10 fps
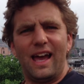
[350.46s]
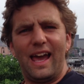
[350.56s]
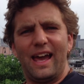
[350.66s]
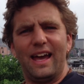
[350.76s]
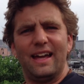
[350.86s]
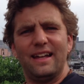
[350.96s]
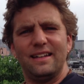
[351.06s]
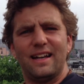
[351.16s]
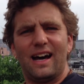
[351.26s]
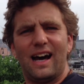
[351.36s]

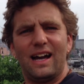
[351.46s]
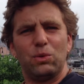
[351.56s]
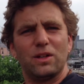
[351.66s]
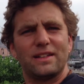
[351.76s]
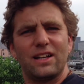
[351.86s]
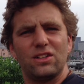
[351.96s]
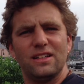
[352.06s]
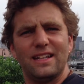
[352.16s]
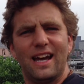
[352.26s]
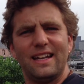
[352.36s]
and I will take a
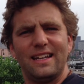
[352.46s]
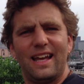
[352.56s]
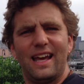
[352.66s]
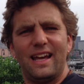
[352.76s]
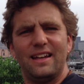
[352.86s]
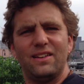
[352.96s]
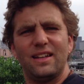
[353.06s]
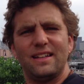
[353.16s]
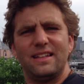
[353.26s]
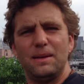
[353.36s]
look at it and
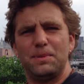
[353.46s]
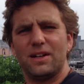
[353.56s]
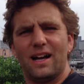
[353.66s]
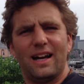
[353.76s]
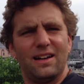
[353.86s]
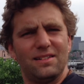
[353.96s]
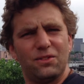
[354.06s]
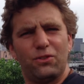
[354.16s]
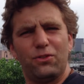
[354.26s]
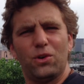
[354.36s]
keep your eye out
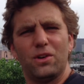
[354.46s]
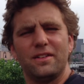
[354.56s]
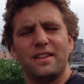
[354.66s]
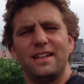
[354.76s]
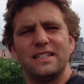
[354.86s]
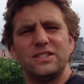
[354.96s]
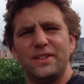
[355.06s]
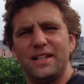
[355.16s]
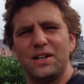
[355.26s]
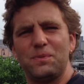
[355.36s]
for the next
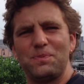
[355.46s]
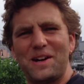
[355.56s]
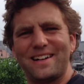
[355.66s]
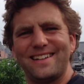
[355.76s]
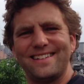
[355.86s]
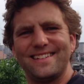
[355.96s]
video. All right.